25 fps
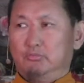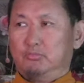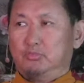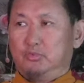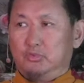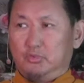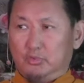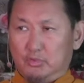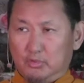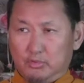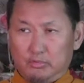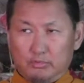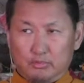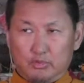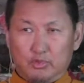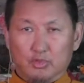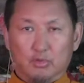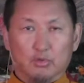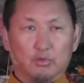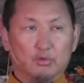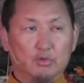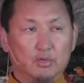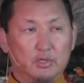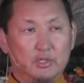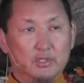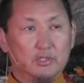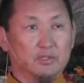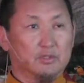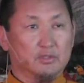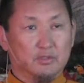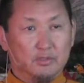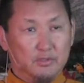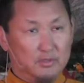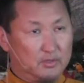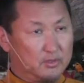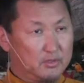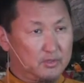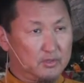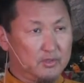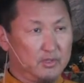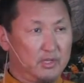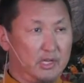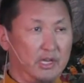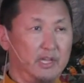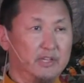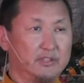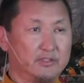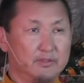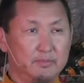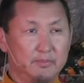it's chocolate, it's
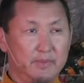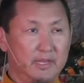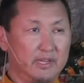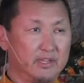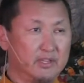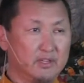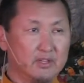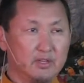nice money